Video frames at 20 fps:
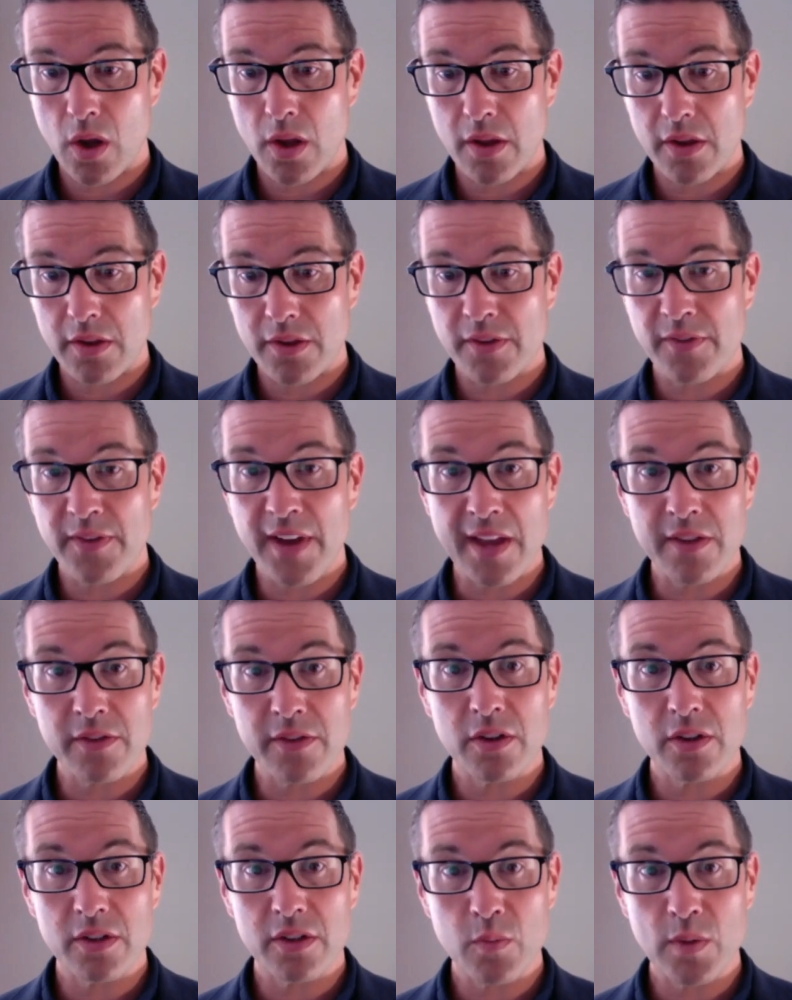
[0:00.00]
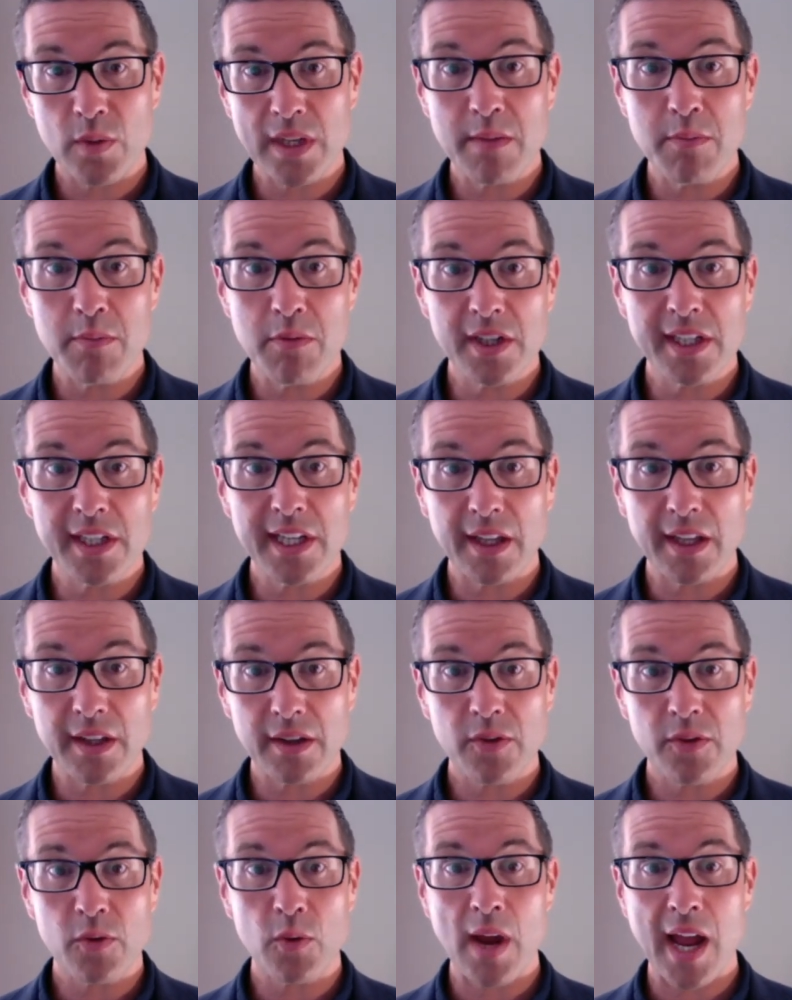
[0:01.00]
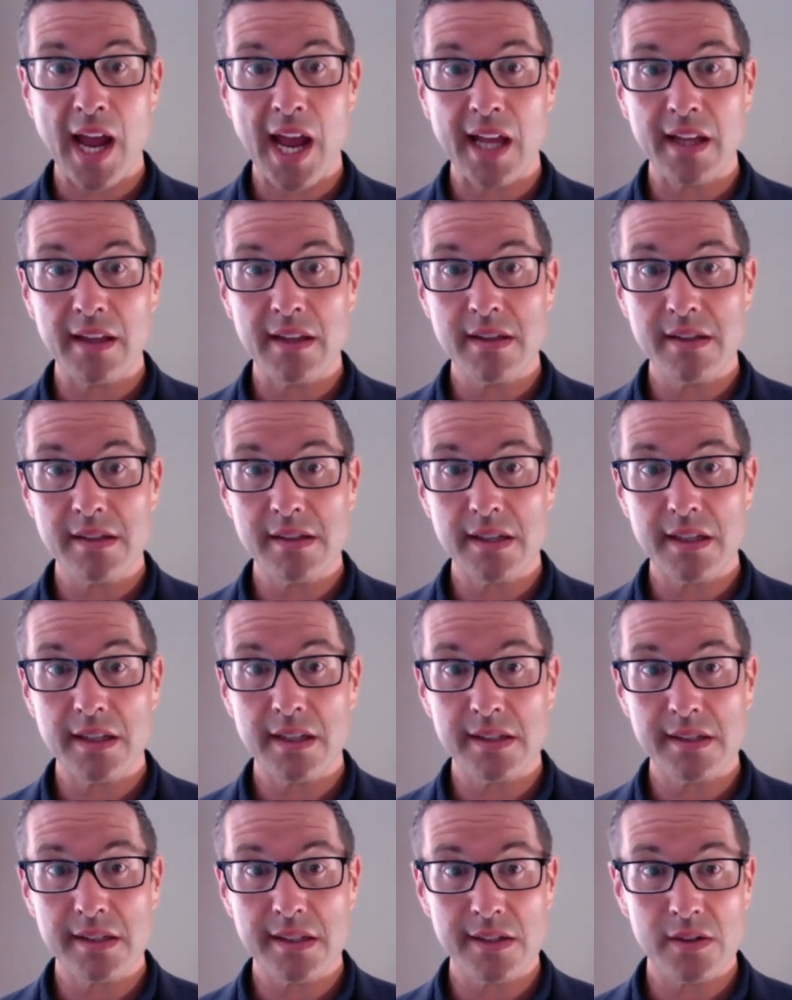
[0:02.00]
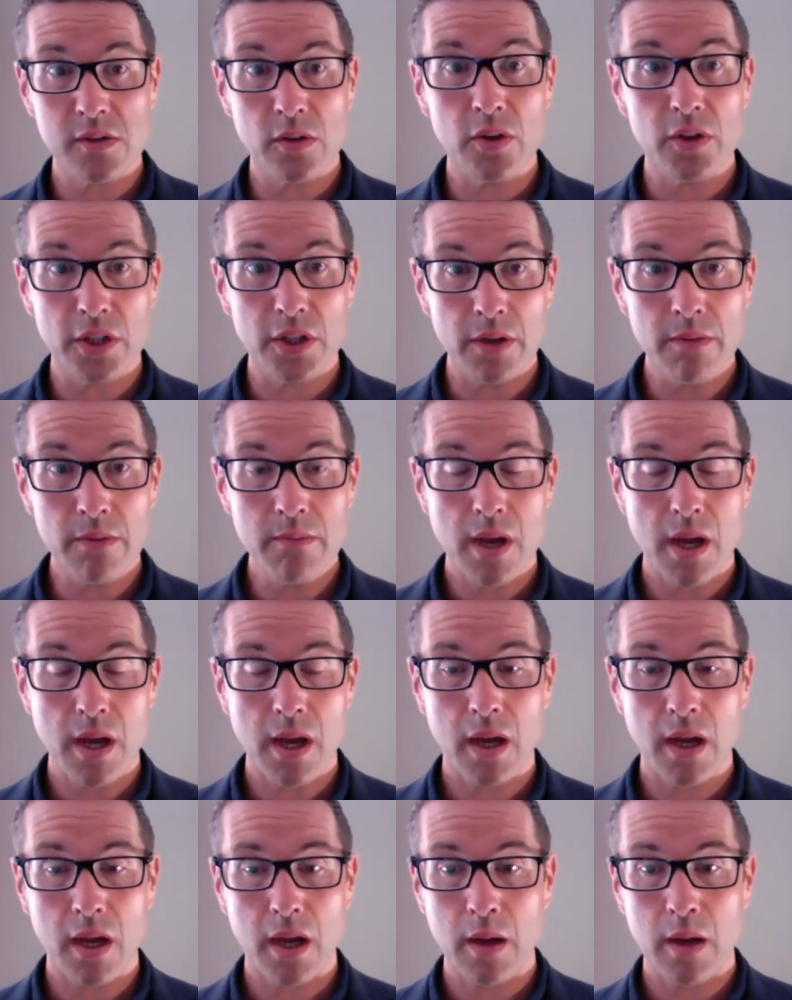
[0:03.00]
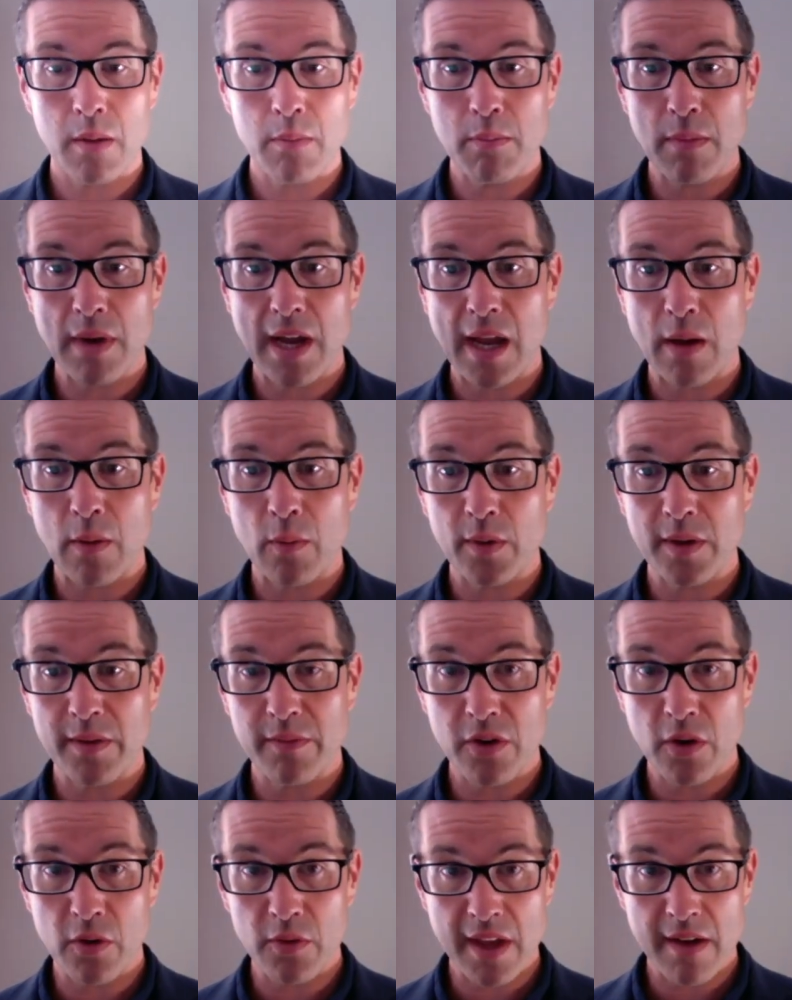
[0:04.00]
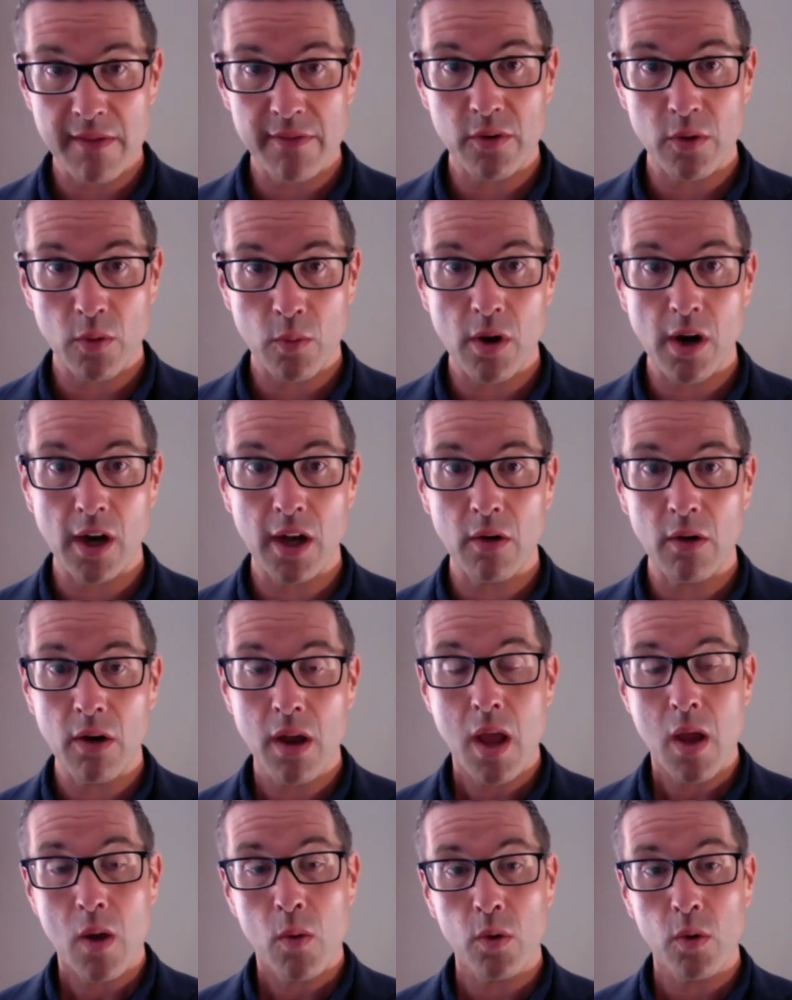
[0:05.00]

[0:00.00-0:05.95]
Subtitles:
the fact that we communicate through our hands is not new, and we've known that for a while.